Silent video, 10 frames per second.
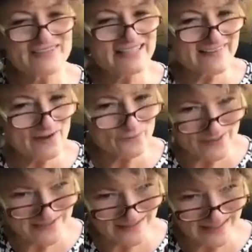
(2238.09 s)
any of that
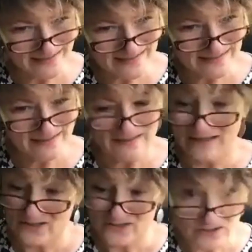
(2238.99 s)
resonates.
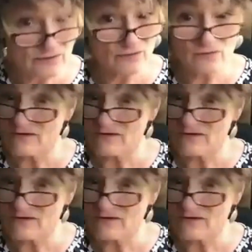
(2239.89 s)
Two,